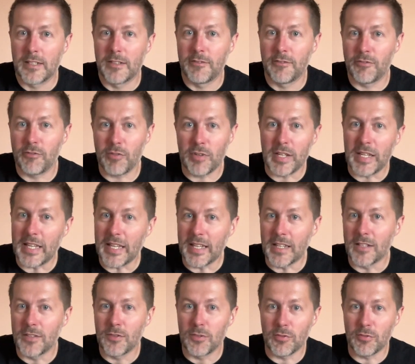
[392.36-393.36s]
3
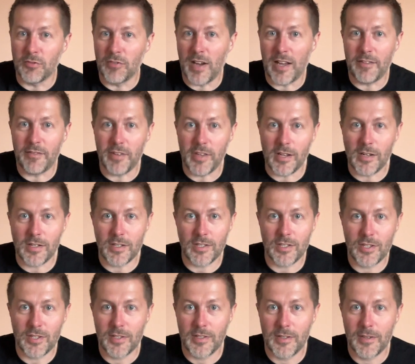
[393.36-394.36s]
to 5
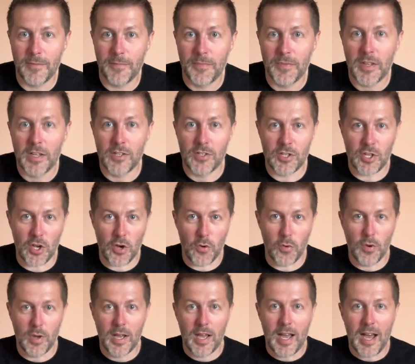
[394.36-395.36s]
years. So
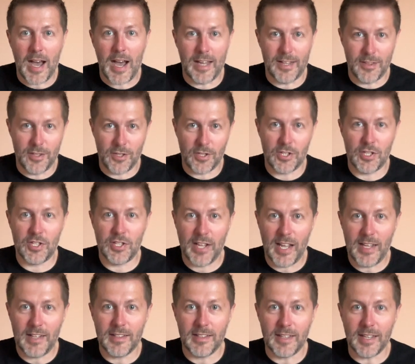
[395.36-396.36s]

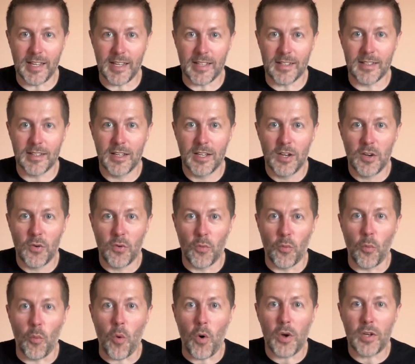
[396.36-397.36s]
understanding
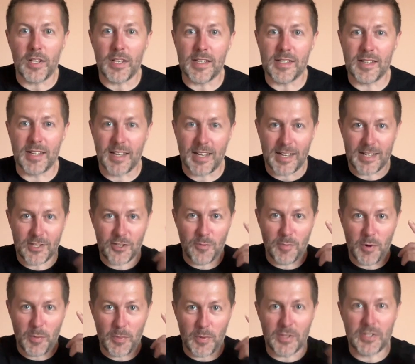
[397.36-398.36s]
what is the customer
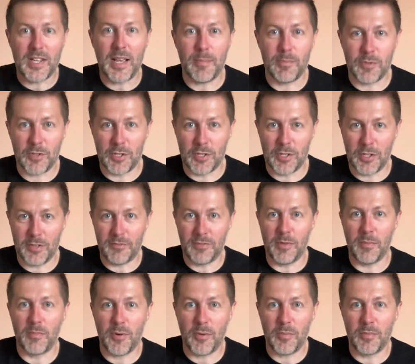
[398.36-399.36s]
perception of the
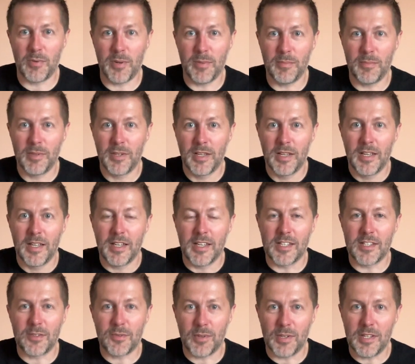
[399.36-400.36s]
problem is
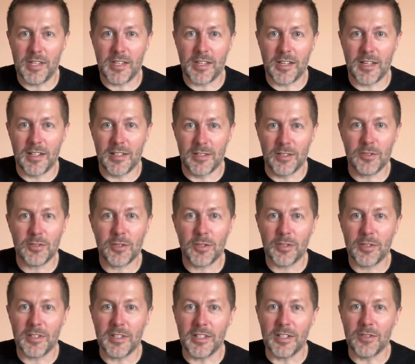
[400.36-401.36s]
critical, not
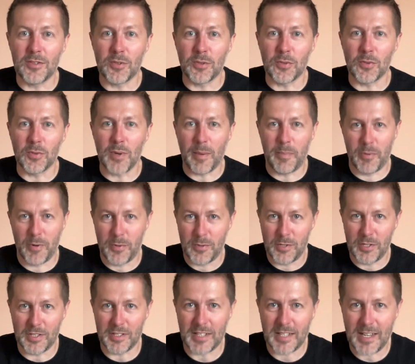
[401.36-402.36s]
only to
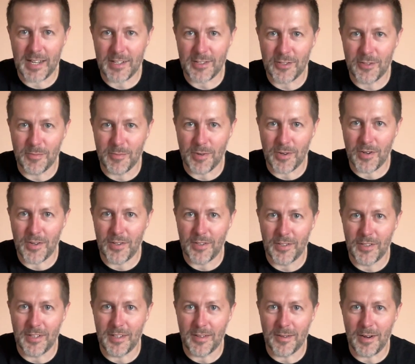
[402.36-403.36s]
approaching the customer
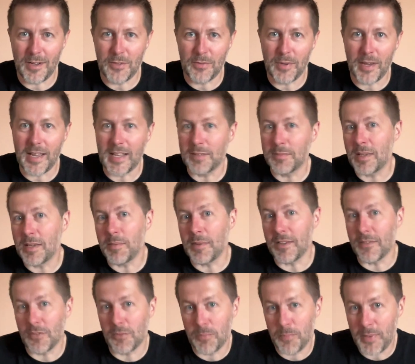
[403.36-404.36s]
in the right way and maybe
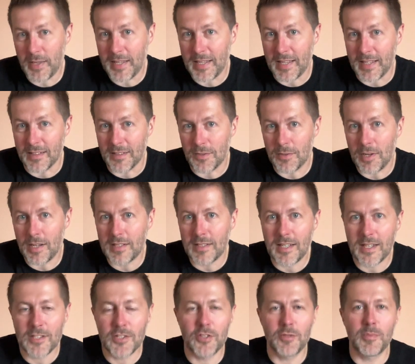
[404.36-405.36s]
even picking the right
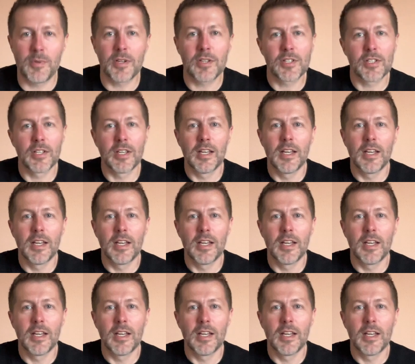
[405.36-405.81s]
customers,